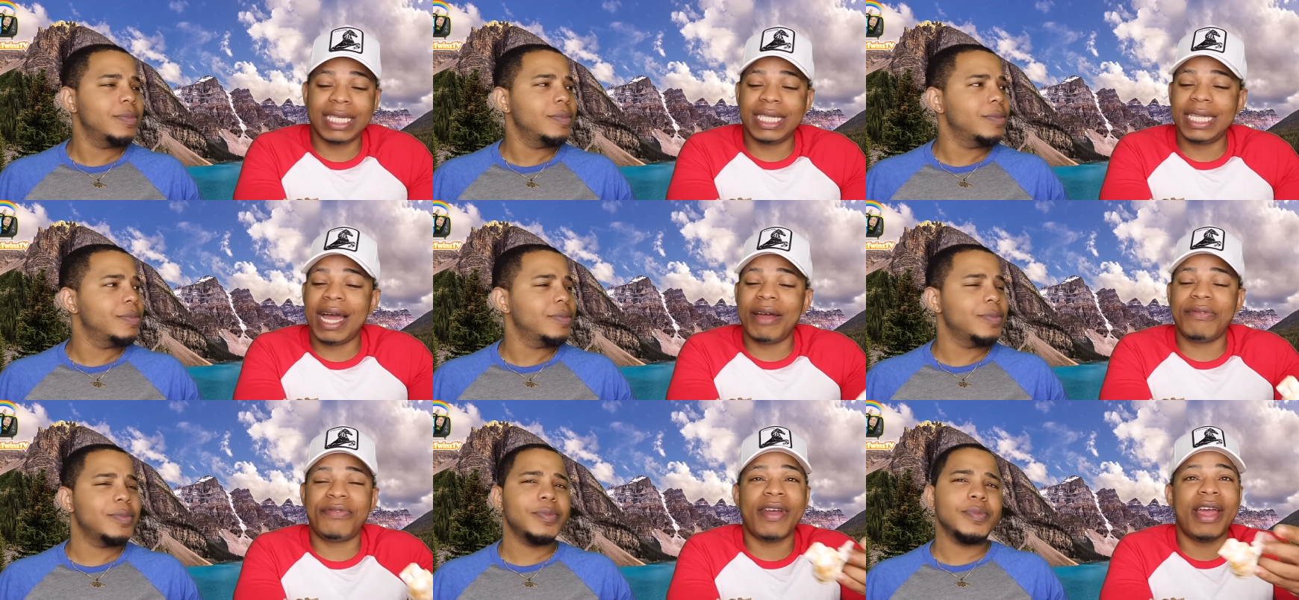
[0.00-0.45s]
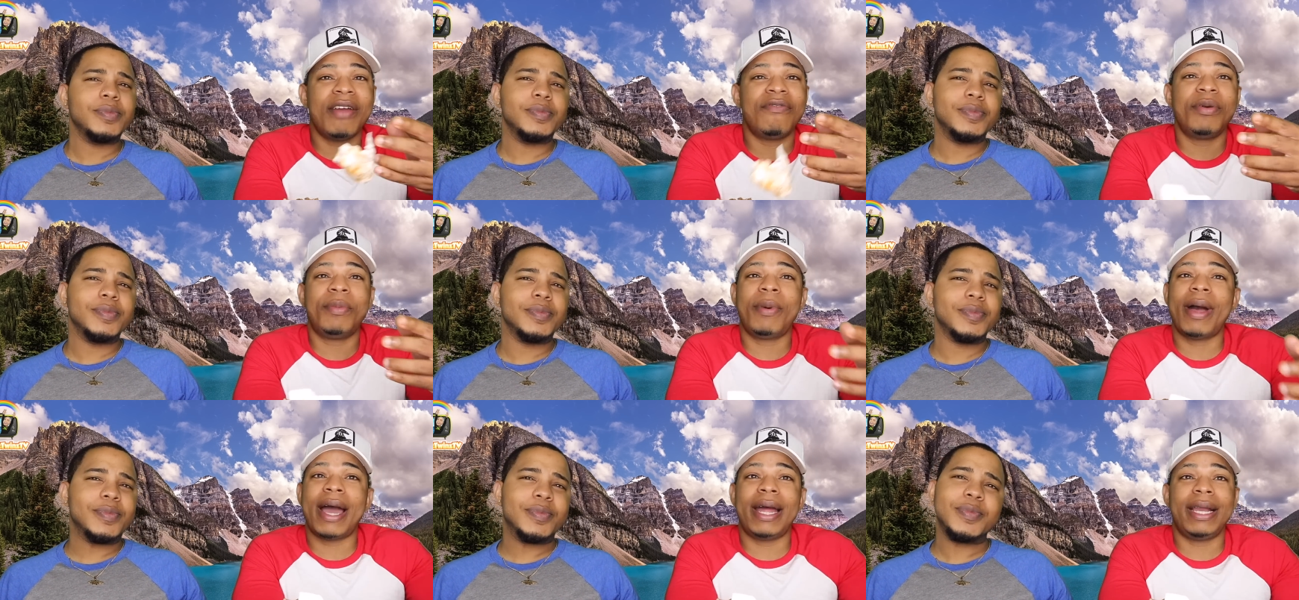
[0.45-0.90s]
Speaker 1: It's not for
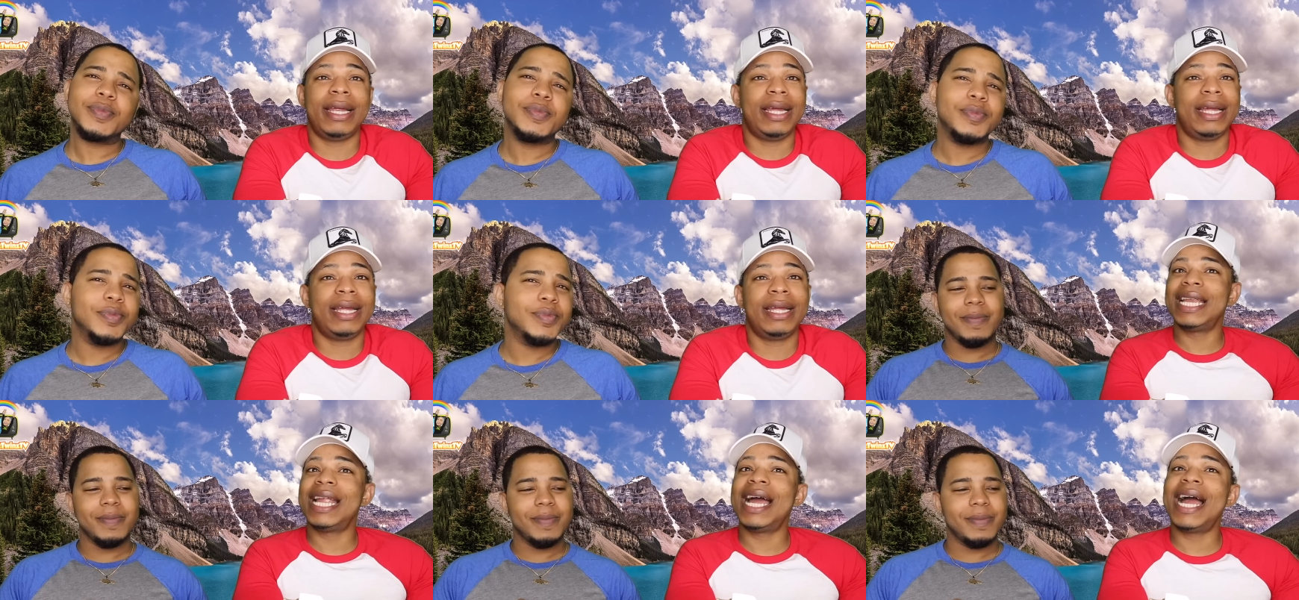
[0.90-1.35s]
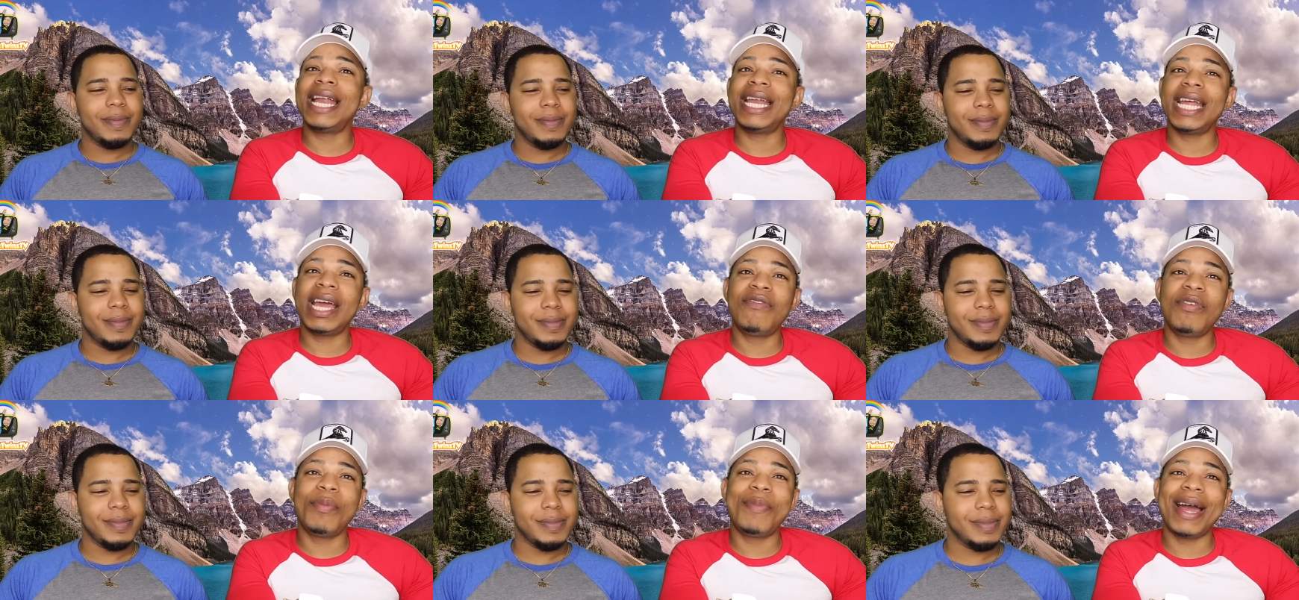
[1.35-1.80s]
everybody.
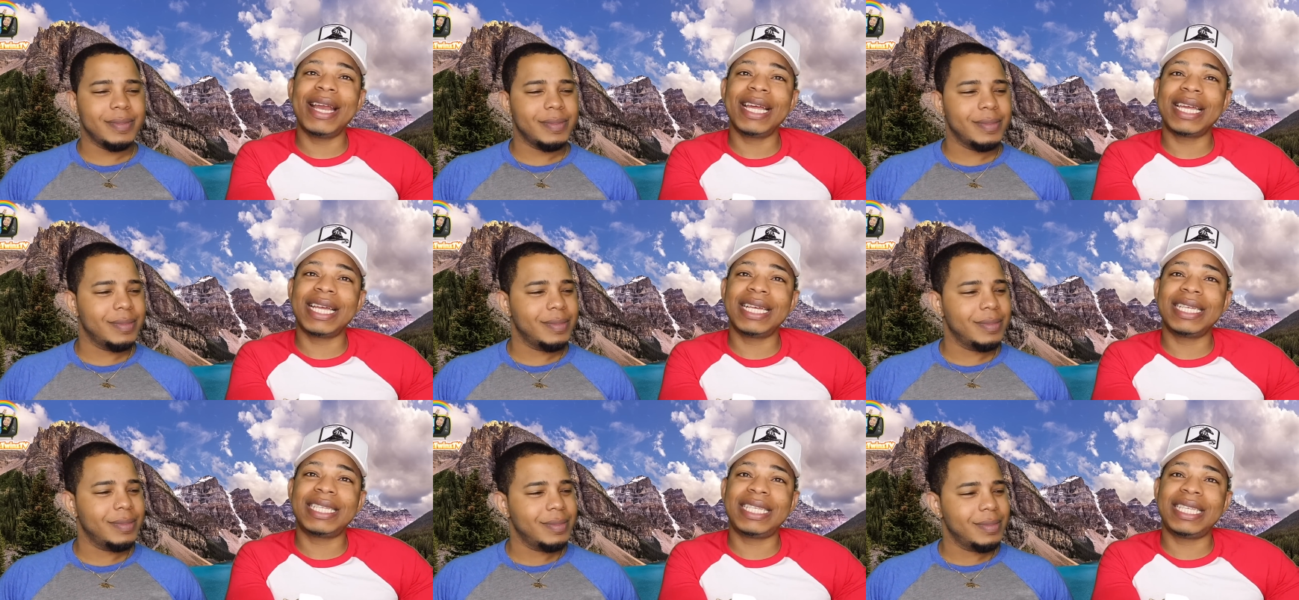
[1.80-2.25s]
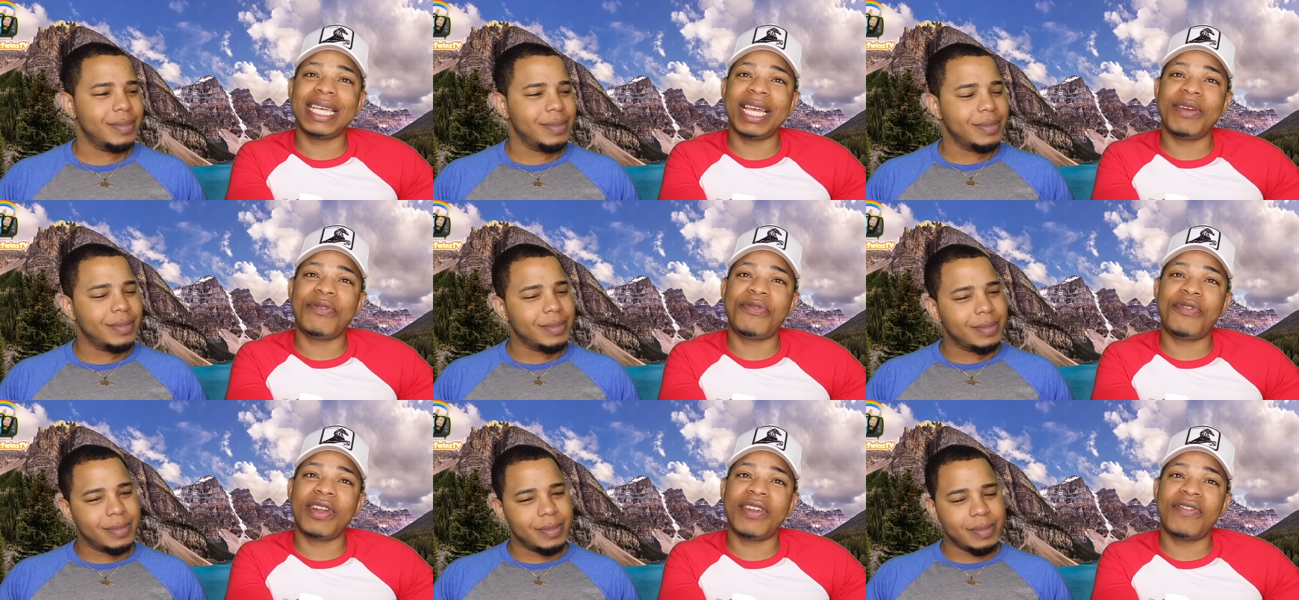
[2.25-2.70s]
Not everybody can
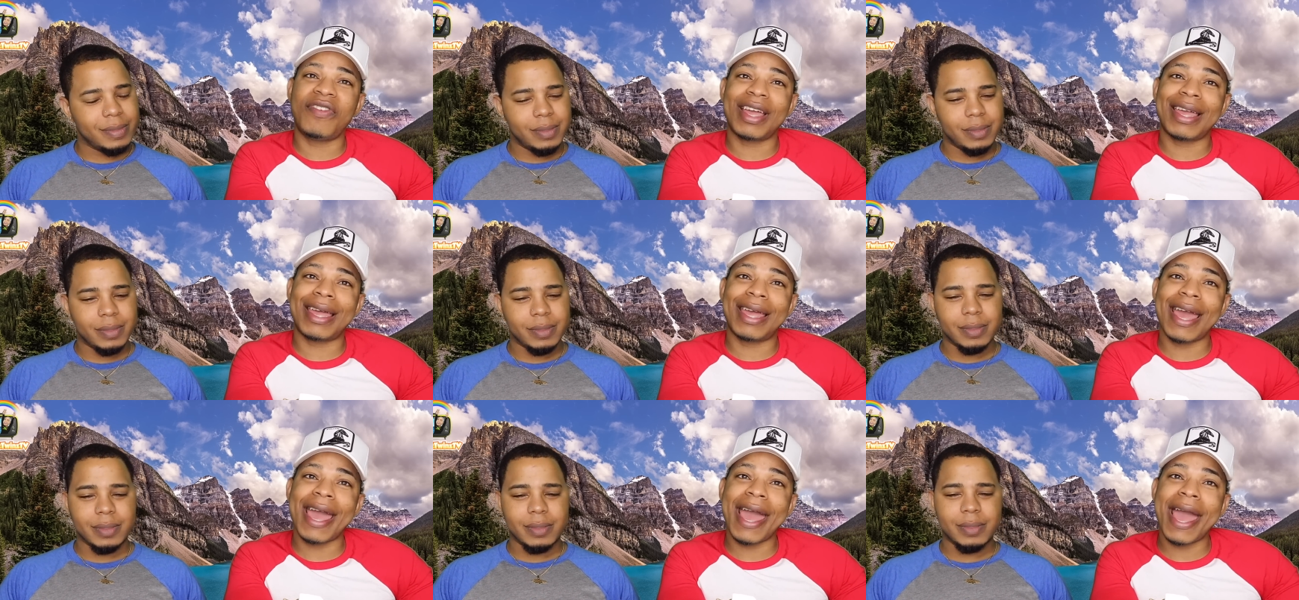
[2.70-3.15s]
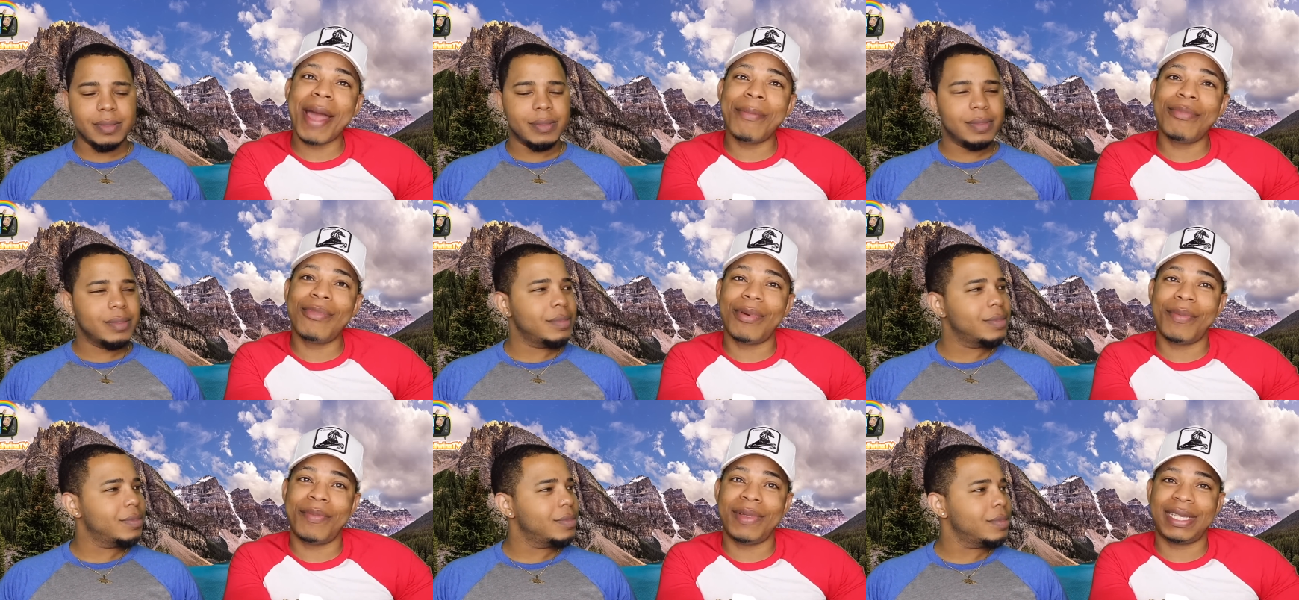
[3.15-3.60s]
sit in front of a
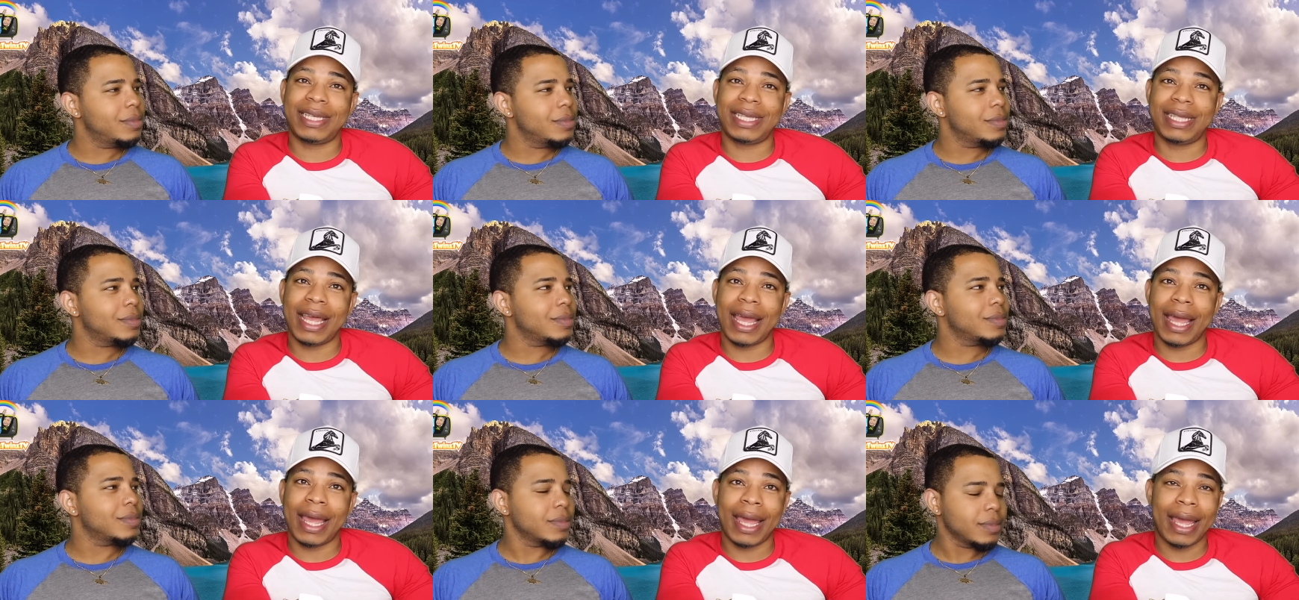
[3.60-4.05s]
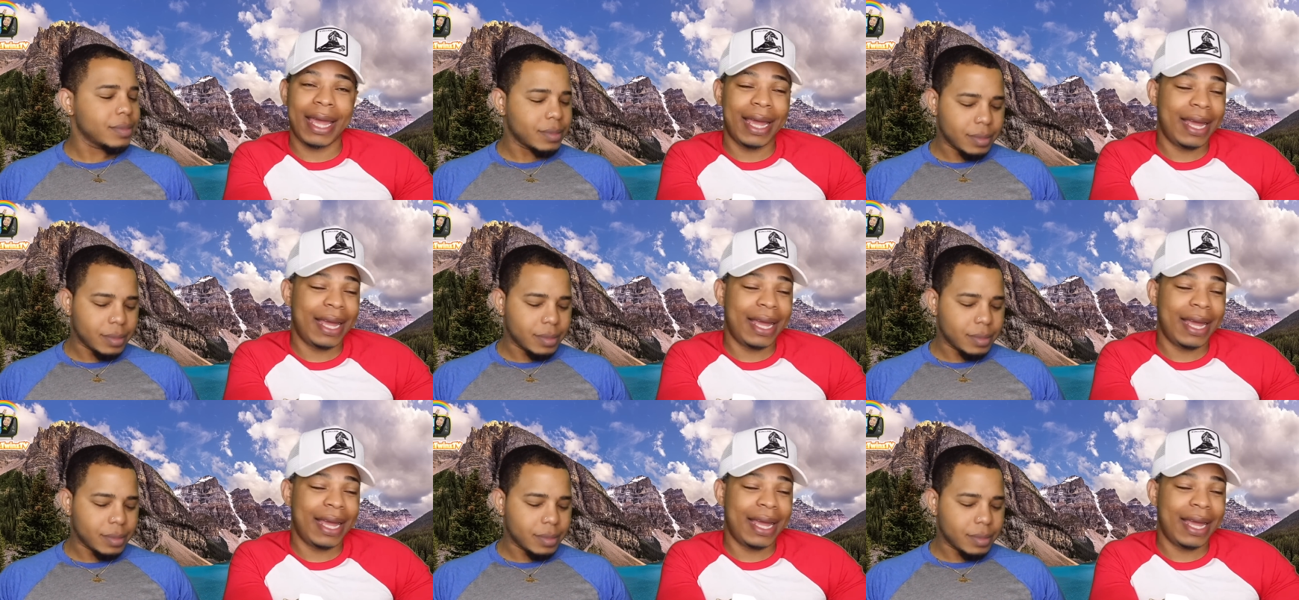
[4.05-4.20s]
camera, Miss Thing.